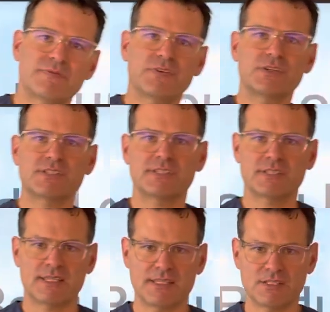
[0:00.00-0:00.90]

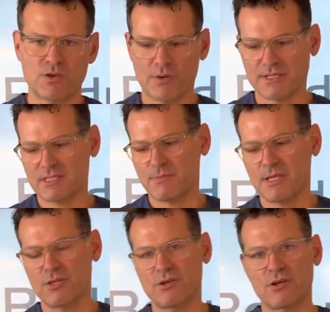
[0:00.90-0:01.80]
first is going to be
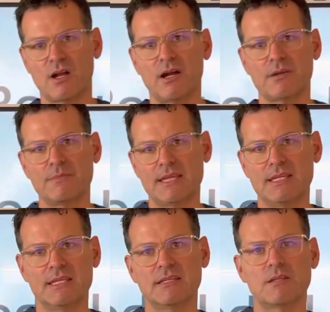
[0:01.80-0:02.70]
your
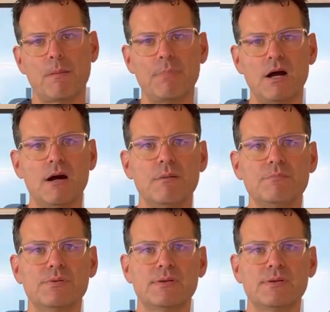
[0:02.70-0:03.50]
automated pump